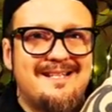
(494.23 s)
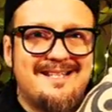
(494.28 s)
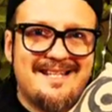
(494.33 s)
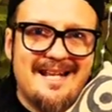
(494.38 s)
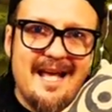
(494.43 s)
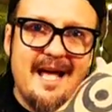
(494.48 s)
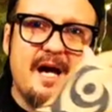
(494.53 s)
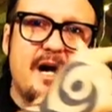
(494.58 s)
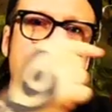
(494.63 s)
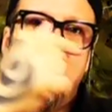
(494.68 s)

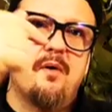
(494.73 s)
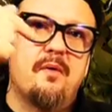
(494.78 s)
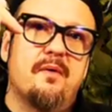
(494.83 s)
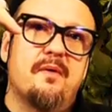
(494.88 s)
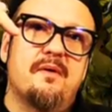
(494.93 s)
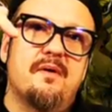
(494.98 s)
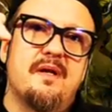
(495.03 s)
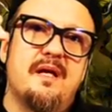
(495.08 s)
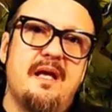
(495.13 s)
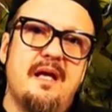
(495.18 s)

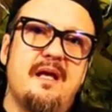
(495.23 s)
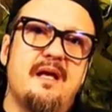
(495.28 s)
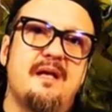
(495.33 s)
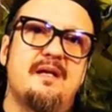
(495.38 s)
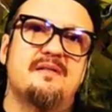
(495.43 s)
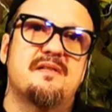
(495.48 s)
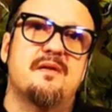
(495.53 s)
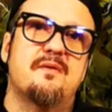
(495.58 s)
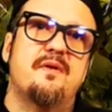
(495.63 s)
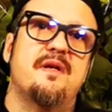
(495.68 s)
down
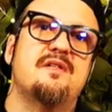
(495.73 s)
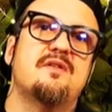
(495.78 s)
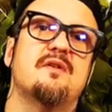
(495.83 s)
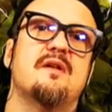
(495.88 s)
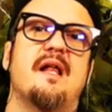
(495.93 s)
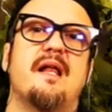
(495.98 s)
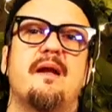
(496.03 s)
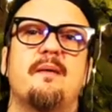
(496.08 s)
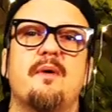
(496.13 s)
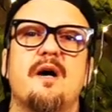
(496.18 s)
is
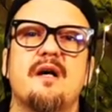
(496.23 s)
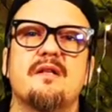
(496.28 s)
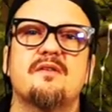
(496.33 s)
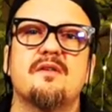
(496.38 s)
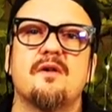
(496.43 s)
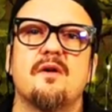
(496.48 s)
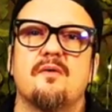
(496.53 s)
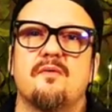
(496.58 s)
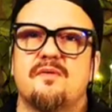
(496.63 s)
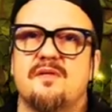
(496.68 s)
original
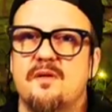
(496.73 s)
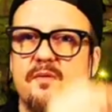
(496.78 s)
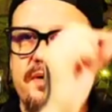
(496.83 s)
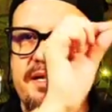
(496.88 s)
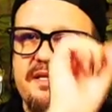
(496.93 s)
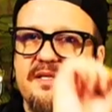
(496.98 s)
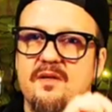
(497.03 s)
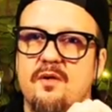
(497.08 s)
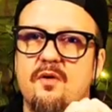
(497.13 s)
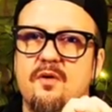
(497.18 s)
Animato. So
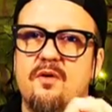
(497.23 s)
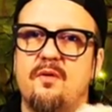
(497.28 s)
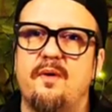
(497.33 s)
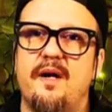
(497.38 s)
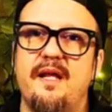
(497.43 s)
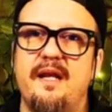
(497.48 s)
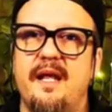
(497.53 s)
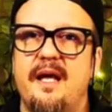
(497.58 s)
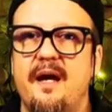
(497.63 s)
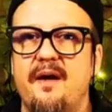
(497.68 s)
when it's all the
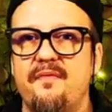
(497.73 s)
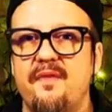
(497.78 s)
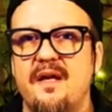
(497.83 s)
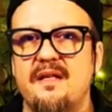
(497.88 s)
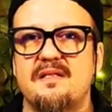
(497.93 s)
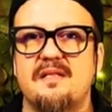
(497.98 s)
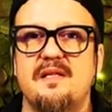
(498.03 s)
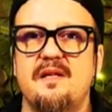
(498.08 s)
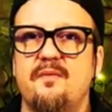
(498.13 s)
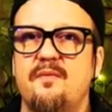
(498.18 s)
way down,
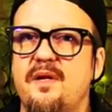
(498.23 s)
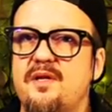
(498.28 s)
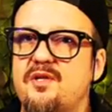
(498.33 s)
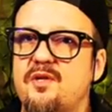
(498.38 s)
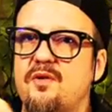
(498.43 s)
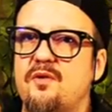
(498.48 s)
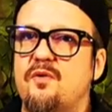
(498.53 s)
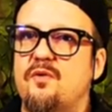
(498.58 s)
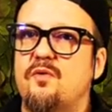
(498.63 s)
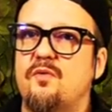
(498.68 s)
that's the
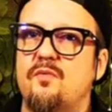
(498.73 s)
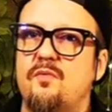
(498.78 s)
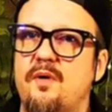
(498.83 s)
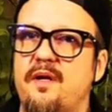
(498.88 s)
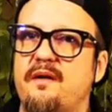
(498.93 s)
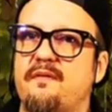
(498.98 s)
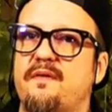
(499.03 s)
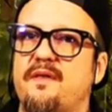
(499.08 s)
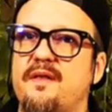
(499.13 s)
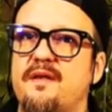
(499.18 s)
original,
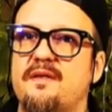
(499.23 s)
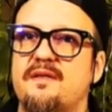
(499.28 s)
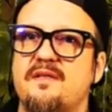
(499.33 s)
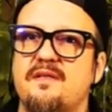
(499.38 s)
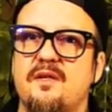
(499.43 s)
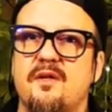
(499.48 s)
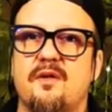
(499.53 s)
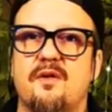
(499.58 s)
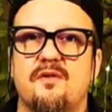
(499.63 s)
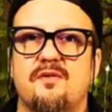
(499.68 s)
whatever the
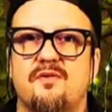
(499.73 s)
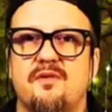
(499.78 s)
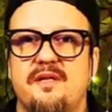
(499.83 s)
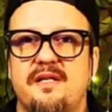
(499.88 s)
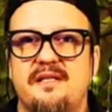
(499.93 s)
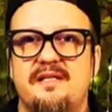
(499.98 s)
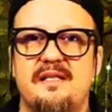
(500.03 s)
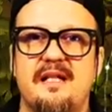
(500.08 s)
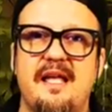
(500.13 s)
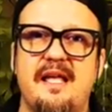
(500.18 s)

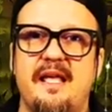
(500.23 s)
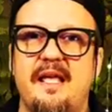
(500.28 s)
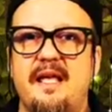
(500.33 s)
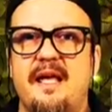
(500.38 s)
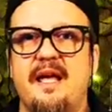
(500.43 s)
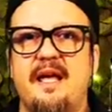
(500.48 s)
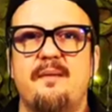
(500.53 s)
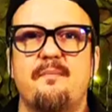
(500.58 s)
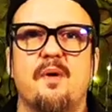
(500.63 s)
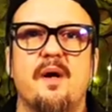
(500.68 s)
circuitry, snaky
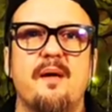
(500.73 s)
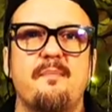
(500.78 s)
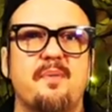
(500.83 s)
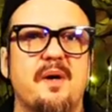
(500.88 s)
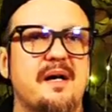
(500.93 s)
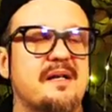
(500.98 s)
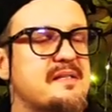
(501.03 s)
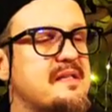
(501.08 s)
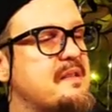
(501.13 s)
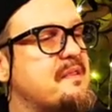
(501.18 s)
hand
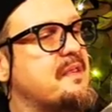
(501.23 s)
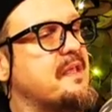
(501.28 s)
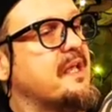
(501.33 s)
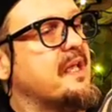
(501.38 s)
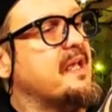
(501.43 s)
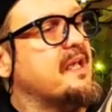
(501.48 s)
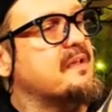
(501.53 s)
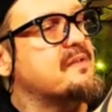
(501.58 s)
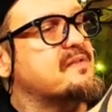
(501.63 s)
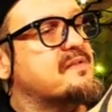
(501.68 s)
bypassy thing
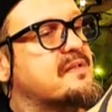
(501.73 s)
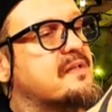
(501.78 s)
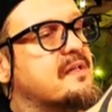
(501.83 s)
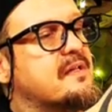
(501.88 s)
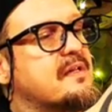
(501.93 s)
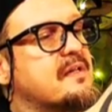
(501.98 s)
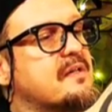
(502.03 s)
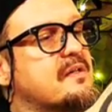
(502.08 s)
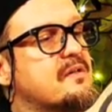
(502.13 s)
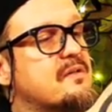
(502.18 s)
is,
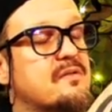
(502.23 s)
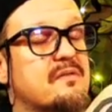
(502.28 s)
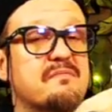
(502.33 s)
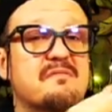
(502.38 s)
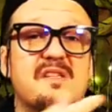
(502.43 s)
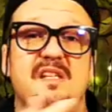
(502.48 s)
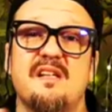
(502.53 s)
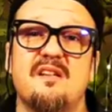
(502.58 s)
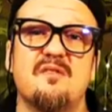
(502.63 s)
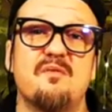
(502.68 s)

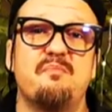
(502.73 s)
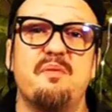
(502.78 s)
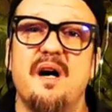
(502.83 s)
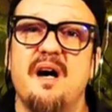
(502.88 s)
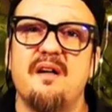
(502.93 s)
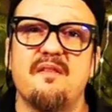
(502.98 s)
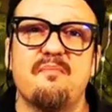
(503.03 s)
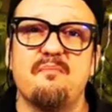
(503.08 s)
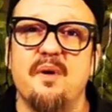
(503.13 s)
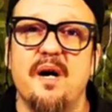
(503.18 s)
or signal
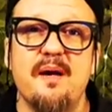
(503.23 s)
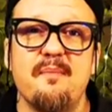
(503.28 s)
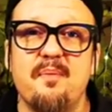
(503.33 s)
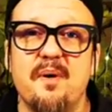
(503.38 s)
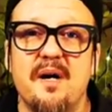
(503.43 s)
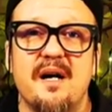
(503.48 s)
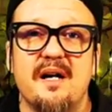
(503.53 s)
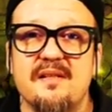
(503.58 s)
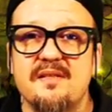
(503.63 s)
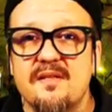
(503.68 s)
path
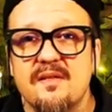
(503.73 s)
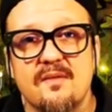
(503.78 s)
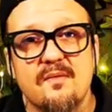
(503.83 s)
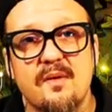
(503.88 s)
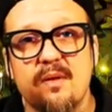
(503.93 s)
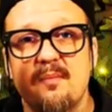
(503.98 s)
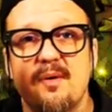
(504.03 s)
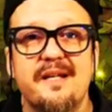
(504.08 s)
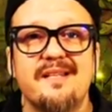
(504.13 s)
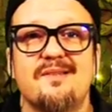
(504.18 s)
bypass.
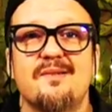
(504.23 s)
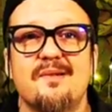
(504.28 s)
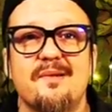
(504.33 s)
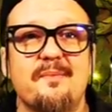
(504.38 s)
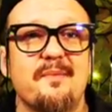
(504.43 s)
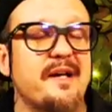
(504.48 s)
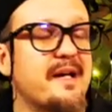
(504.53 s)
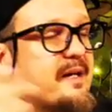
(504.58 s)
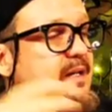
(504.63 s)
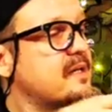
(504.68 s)
What am I talking
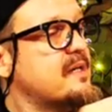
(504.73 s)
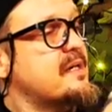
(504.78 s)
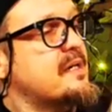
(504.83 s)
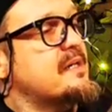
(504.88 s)
about?